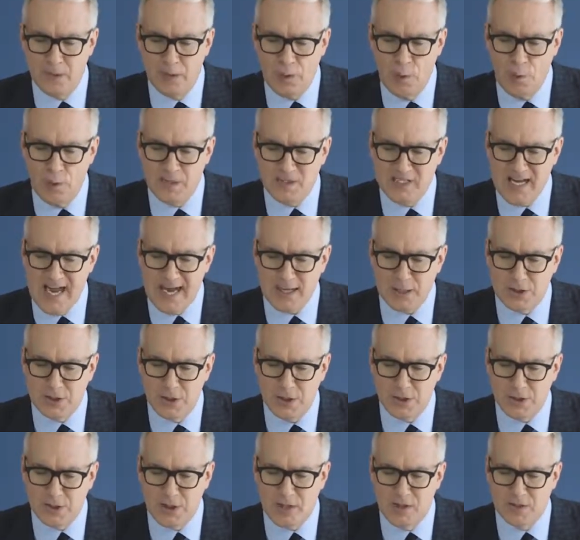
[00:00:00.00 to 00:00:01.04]
who attacked
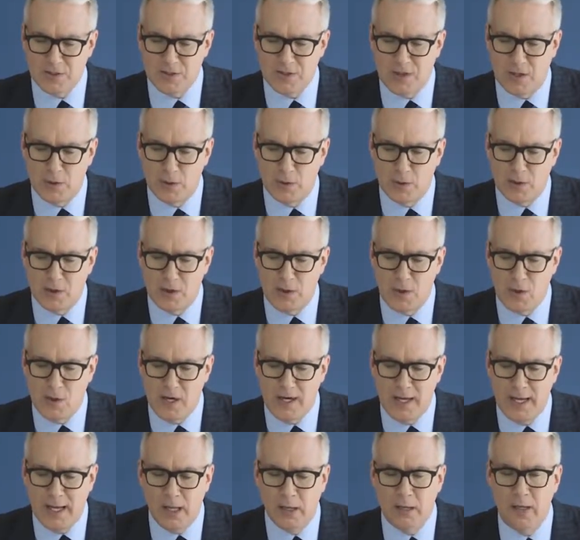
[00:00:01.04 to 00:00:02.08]
Judge Gonzalo
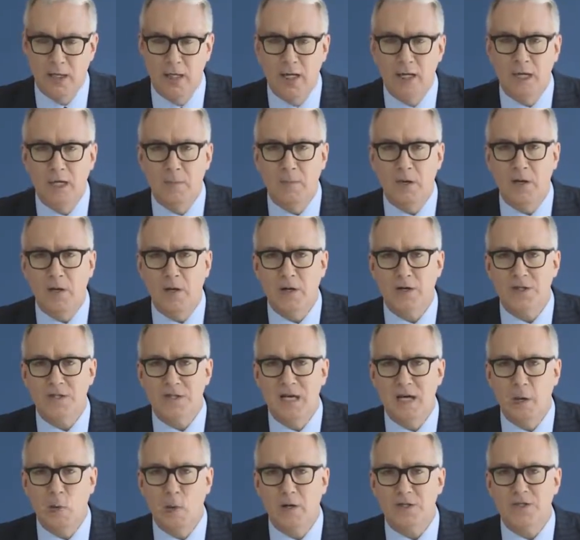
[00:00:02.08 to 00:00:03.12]
Curiel because
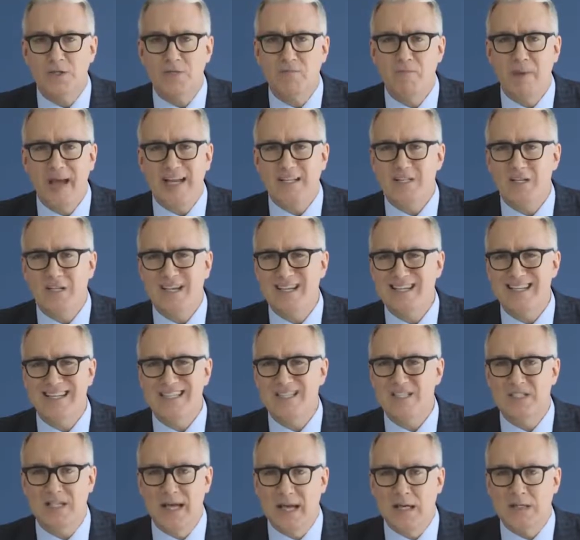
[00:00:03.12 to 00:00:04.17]
he was of Mexican
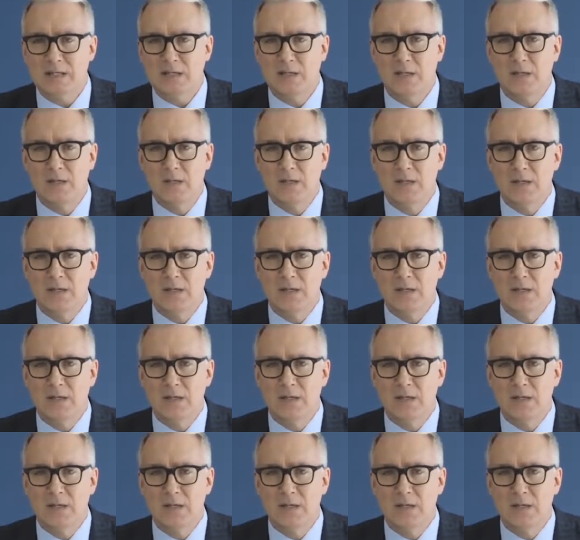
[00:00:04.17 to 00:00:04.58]
descent,